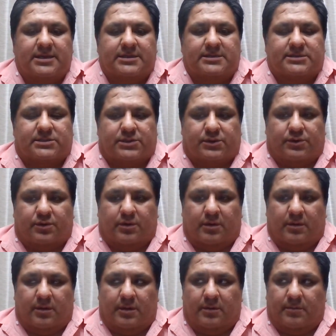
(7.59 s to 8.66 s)
So
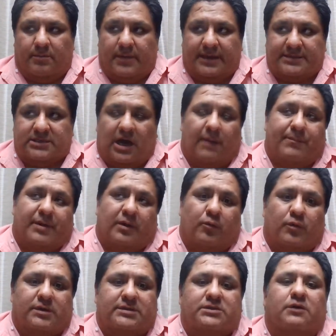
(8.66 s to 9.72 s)
my topic
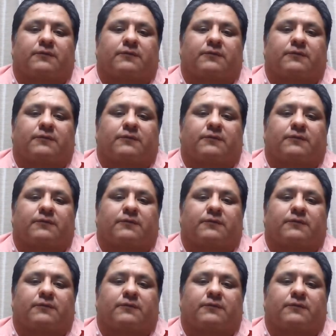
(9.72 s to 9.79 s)
was